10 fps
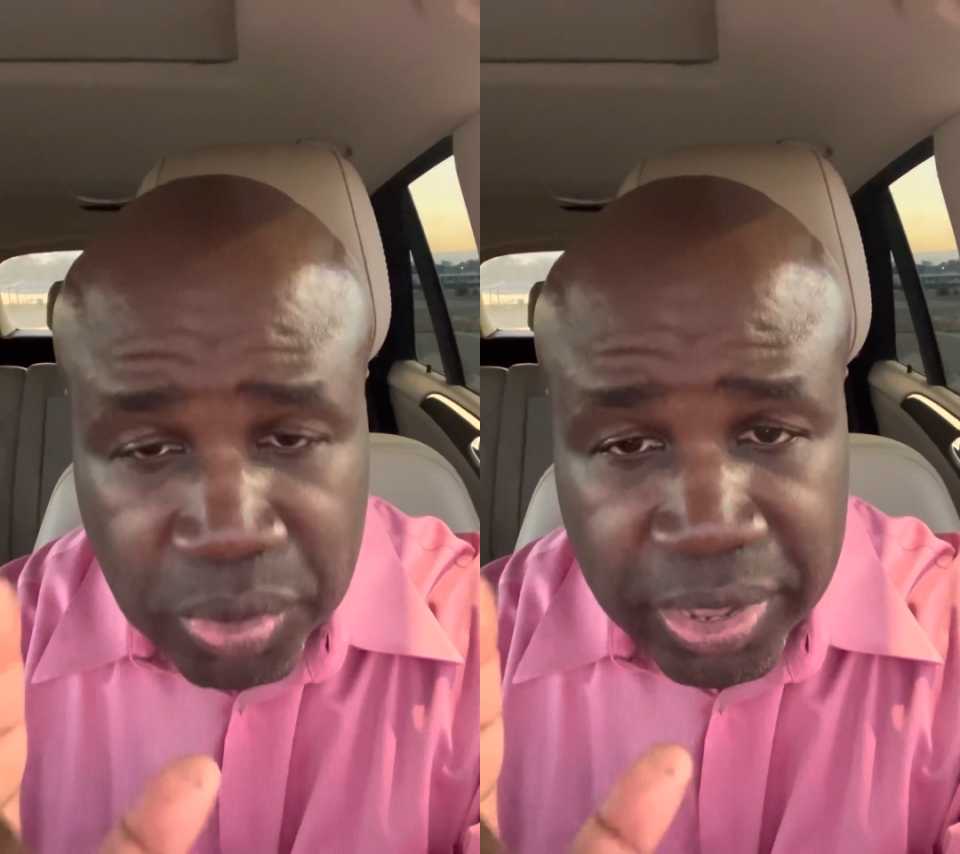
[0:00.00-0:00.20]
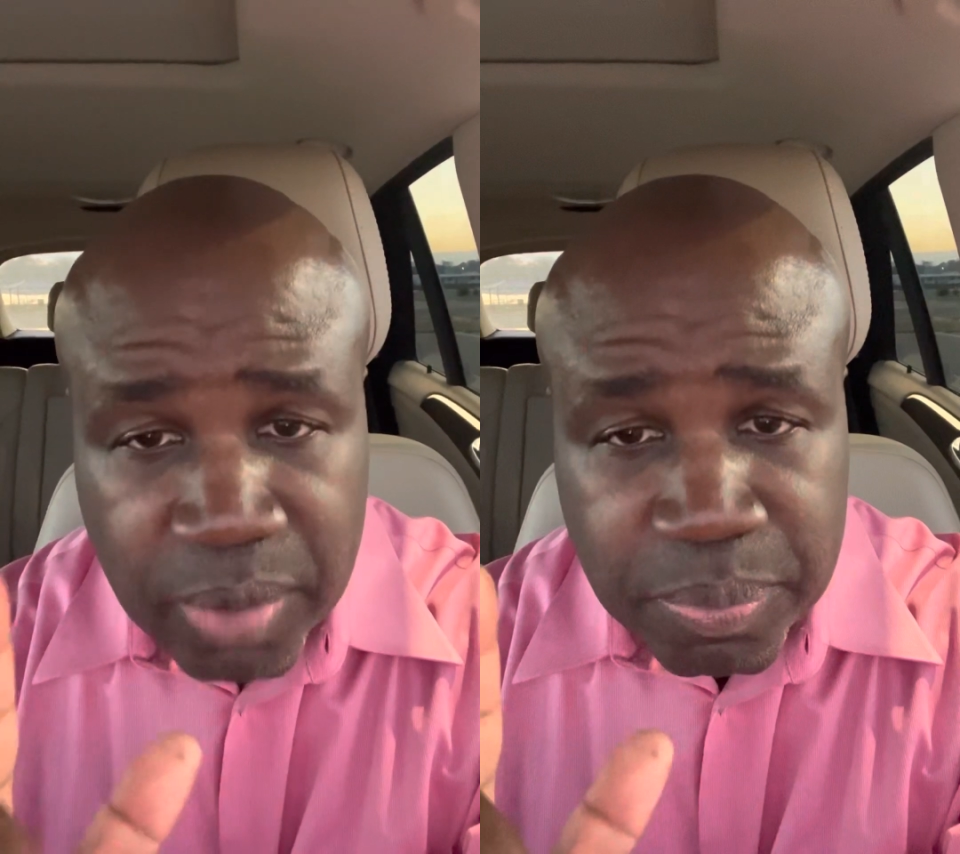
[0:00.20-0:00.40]

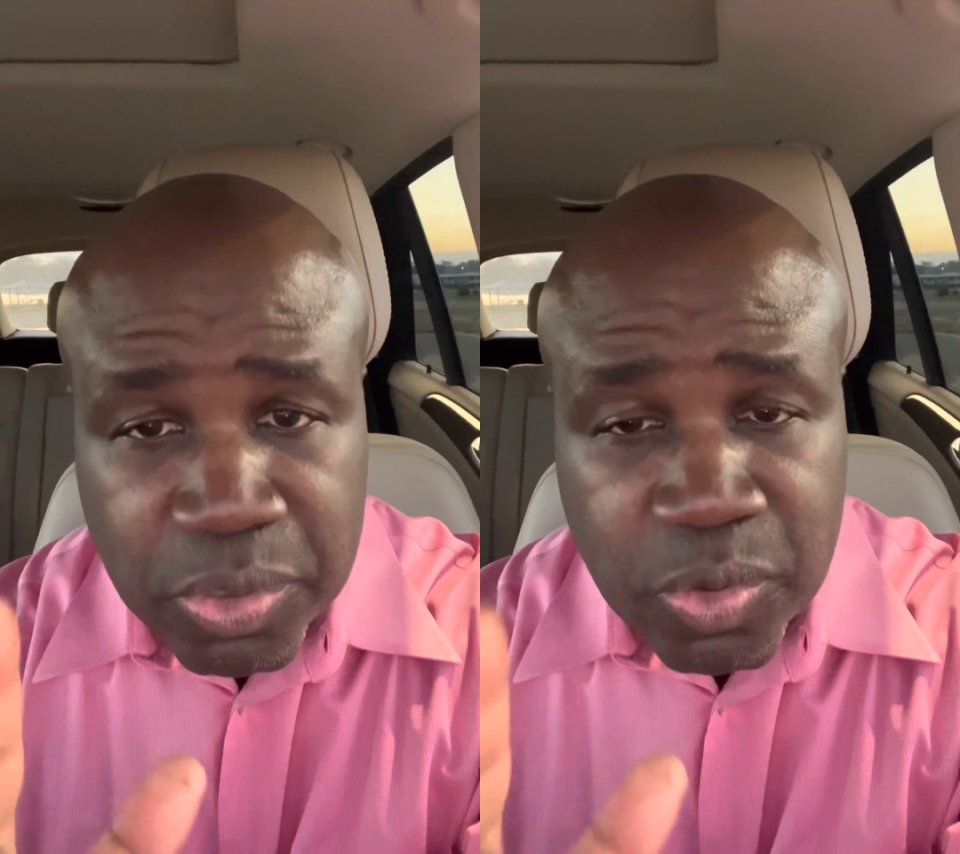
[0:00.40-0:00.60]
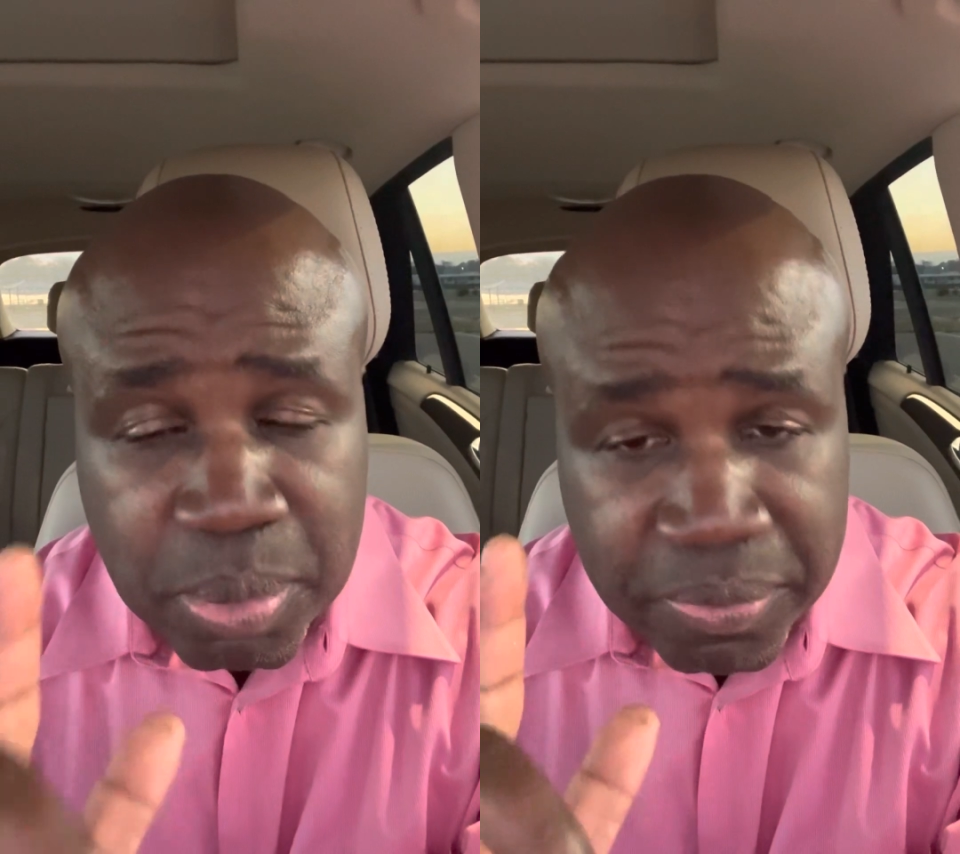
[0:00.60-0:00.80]
help
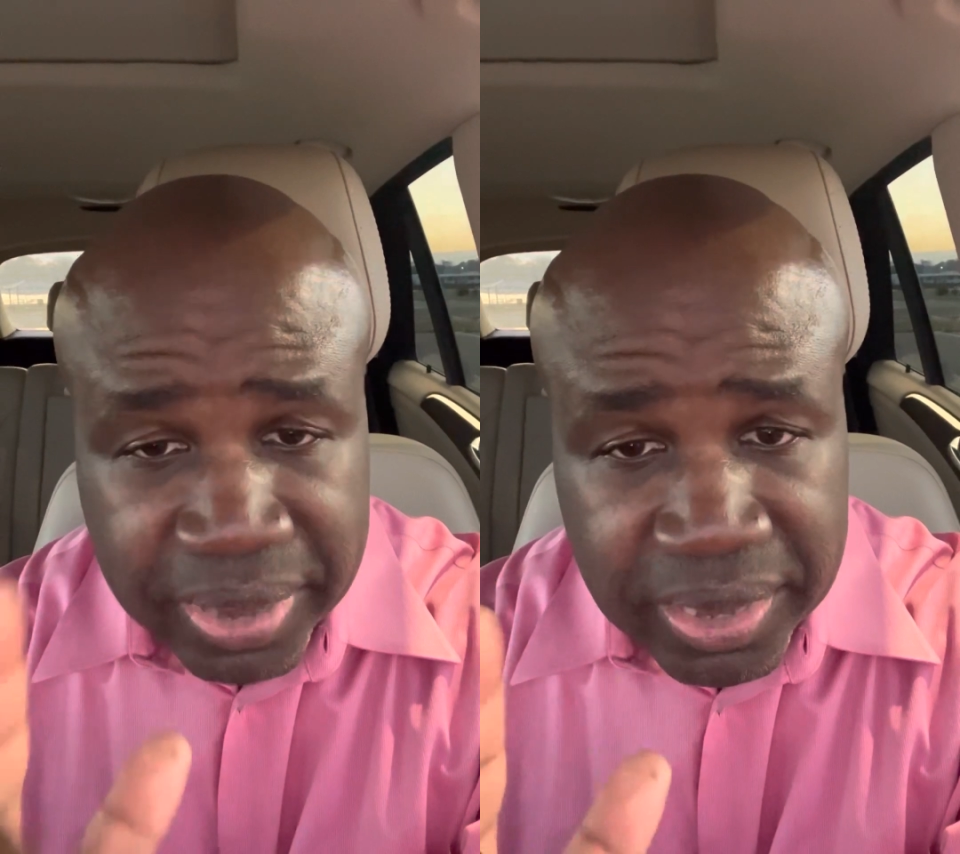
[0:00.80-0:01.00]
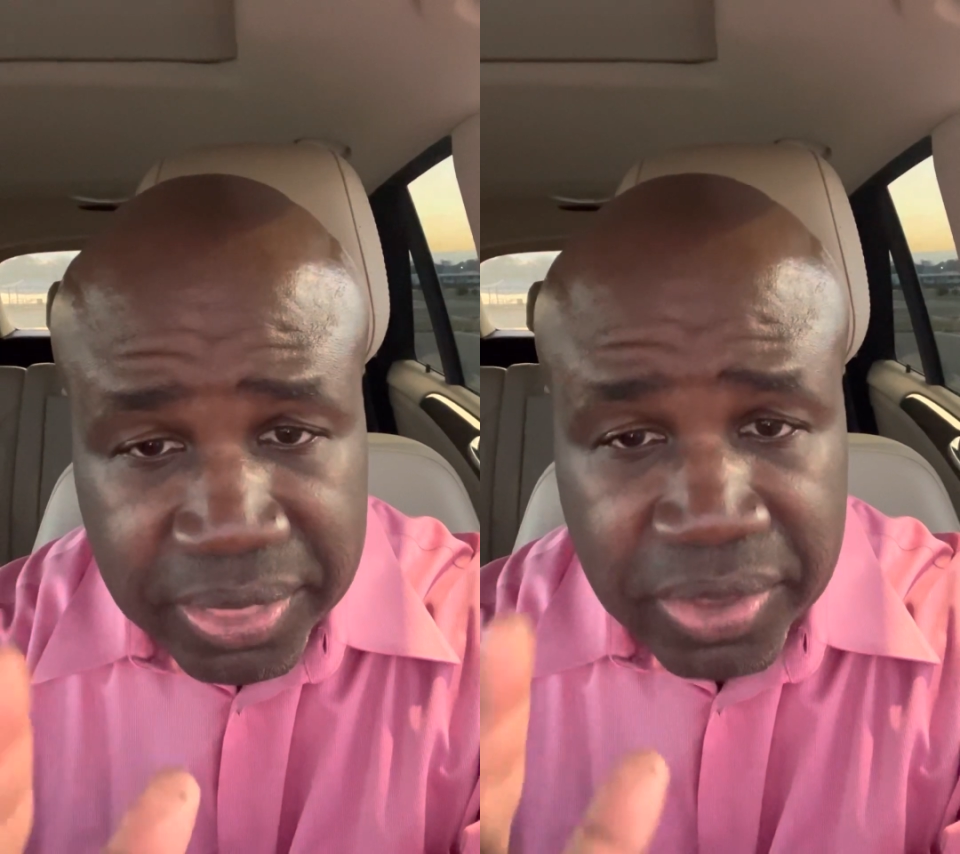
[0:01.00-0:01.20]
you to
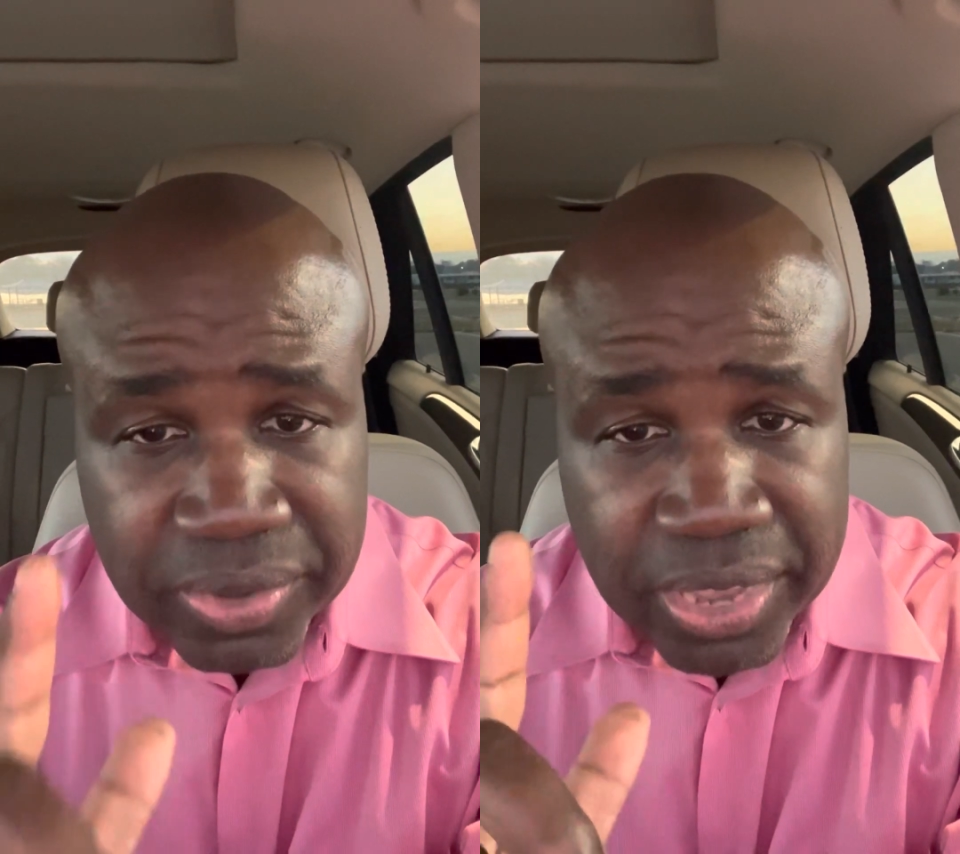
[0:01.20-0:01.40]
prevent things